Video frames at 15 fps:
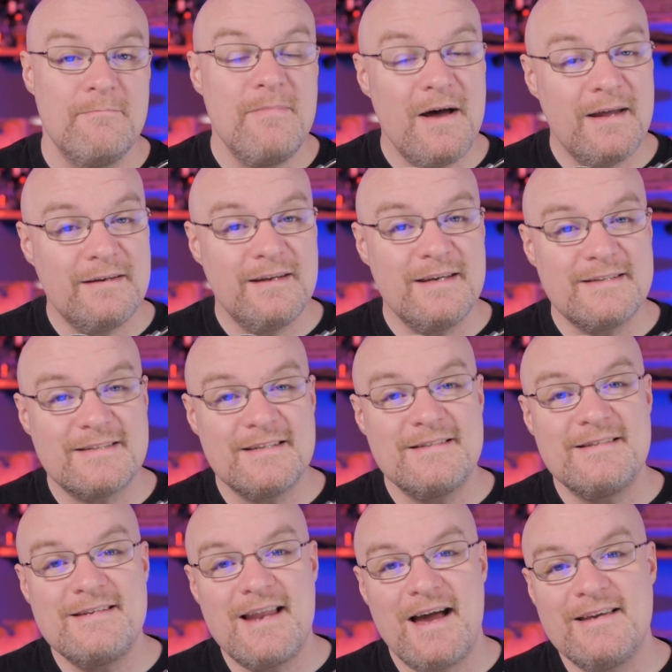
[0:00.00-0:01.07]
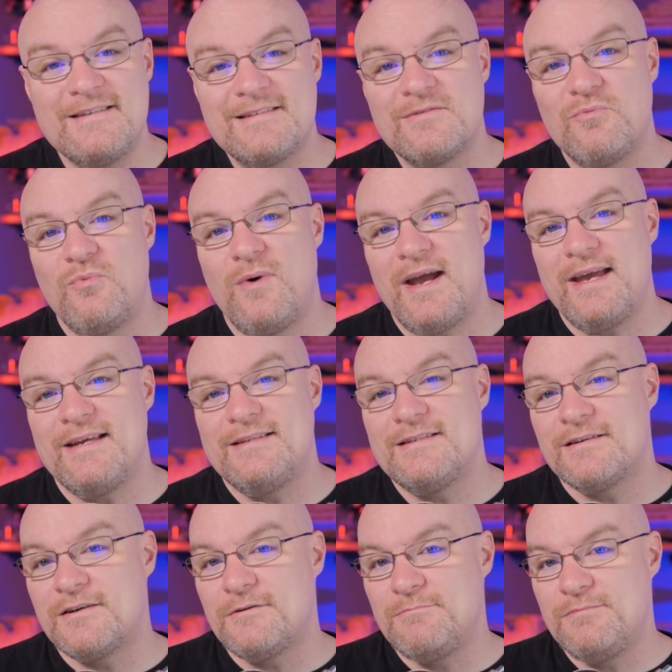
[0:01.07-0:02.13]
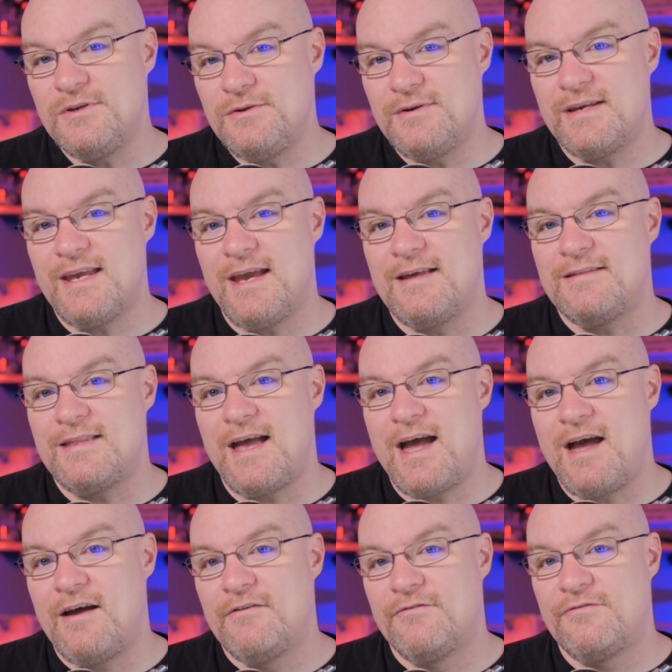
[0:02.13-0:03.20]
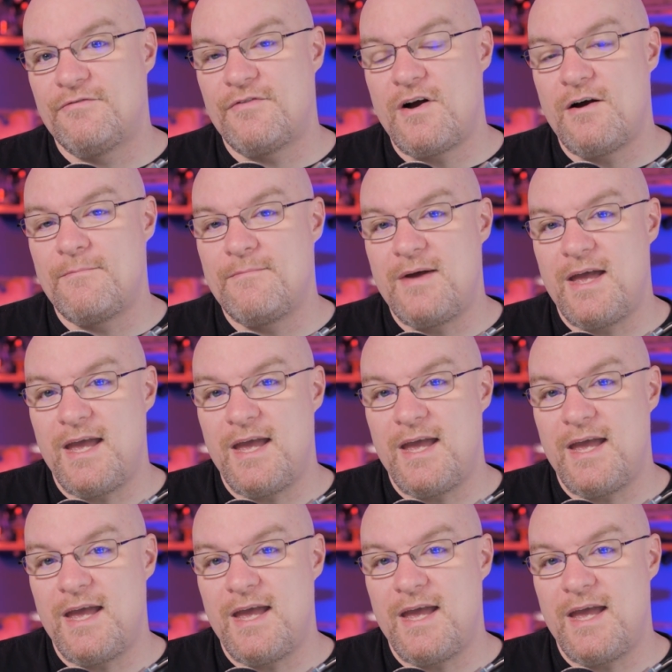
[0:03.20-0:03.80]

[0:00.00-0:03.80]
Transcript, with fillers: But it's a nice way to communicate that from